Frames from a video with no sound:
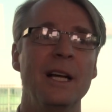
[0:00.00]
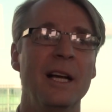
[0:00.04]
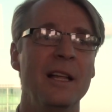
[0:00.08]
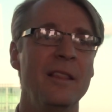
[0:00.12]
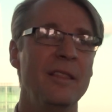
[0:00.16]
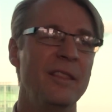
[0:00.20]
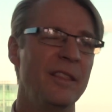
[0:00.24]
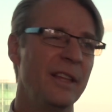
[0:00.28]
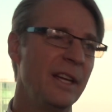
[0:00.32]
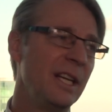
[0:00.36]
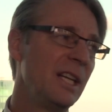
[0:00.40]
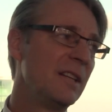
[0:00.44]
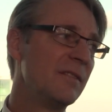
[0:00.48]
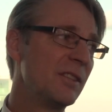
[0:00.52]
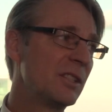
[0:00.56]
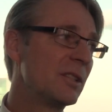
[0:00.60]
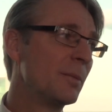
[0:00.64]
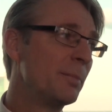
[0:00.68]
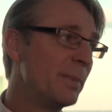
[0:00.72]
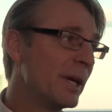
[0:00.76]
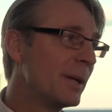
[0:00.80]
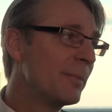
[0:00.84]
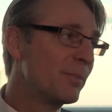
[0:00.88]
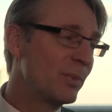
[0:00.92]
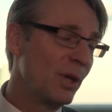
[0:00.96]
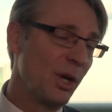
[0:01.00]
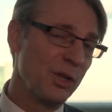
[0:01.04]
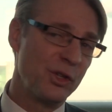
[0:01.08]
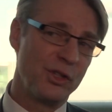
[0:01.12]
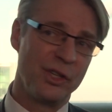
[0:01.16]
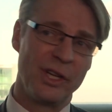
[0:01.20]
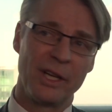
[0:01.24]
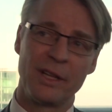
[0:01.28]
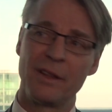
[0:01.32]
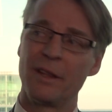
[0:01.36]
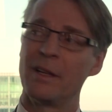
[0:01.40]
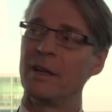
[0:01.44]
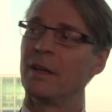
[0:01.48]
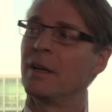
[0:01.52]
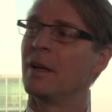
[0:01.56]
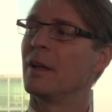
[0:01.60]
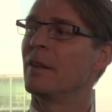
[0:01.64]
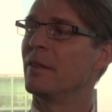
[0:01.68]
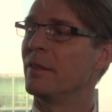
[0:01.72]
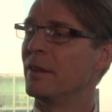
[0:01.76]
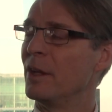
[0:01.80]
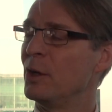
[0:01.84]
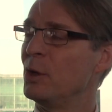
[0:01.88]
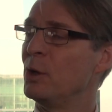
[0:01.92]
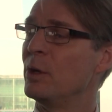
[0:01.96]
And then if it's a big project,
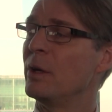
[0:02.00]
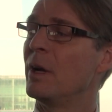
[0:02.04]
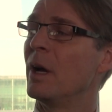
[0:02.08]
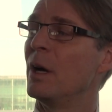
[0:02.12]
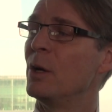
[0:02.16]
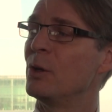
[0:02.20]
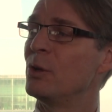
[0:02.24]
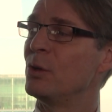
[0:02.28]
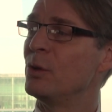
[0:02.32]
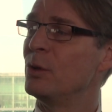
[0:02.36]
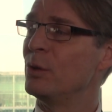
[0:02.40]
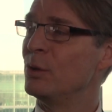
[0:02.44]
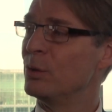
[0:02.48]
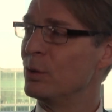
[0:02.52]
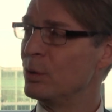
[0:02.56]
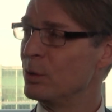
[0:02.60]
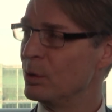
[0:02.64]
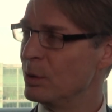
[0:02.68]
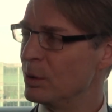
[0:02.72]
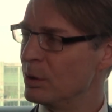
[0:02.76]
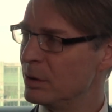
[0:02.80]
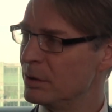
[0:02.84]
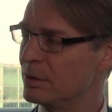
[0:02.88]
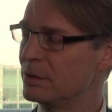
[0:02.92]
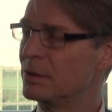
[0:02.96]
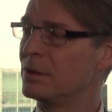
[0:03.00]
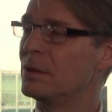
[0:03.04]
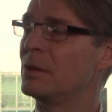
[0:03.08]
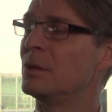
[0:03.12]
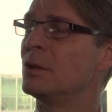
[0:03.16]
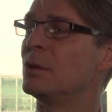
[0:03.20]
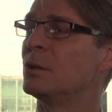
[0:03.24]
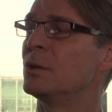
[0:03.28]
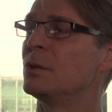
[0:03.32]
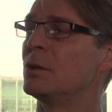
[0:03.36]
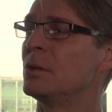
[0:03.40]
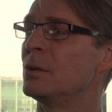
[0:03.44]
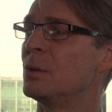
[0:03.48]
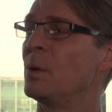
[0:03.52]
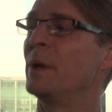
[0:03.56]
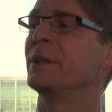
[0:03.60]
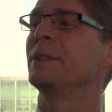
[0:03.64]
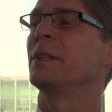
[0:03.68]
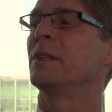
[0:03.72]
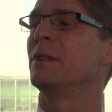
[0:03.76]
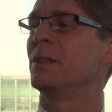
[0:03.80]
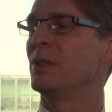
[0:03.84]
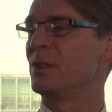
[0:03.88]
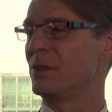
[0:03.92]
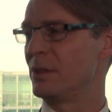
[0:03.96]
then you go to your
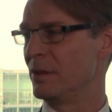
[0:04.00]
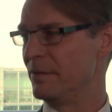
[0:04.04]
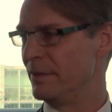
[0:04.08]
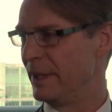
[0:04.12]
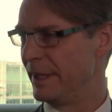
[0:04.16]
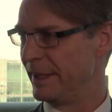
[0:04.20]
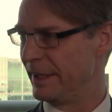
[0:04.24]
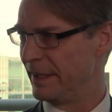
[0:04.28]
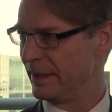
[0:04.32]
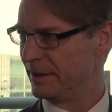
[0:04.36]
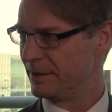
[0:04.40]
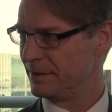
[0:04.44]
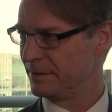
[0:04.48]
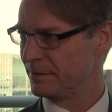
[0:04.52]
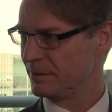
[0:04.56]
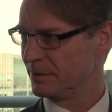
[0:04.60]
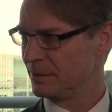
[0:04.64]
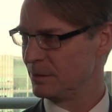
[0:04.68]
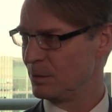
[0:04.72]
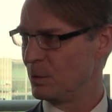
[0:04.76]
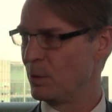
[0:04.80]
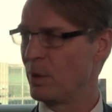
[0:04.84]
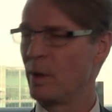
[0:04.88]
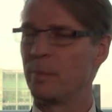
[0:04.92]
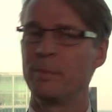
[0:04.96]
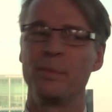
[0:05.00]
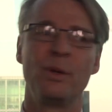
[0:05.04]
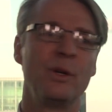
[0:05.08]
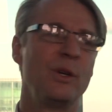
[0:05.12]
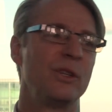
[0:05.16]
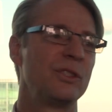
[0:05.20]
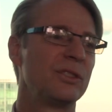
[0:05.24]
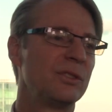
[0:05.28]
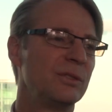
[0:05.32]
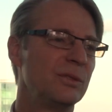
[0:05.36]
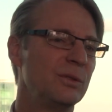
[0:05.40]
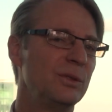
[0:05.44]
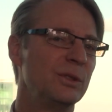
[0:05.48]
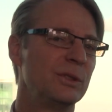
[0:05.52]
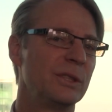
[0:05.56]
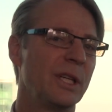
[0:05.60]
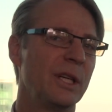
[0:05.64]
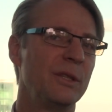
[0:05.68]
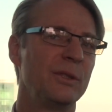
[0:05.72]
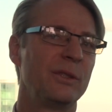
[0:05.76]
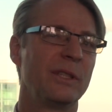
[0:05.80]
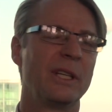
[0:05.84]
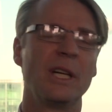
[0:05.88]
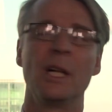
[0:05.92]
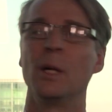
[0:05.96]
quantity surveyor, or the person who's
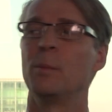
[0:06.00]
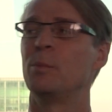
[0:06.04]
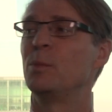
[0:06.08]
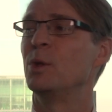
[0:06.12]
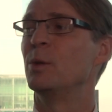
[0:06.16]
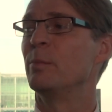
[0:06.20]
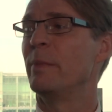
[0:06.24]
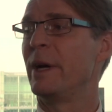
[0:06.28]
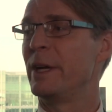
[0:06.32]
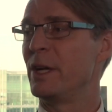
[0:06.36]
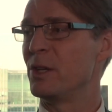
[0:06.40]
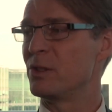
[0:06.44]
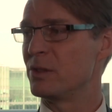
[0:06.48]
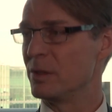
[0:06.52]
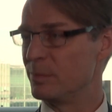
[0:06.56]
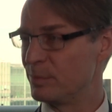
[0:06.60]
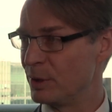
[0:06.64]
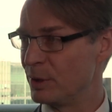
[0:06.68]
going to help you manage the